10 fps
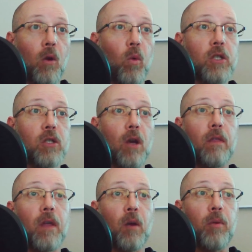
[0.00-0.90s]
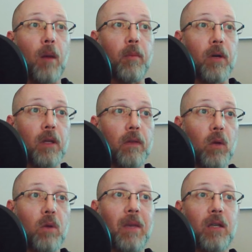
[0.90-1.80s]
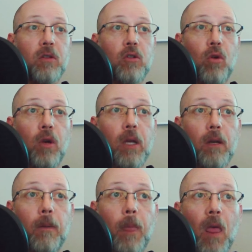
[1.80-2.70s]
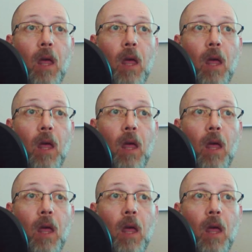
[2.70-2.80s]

Which their property, that we may destroy it?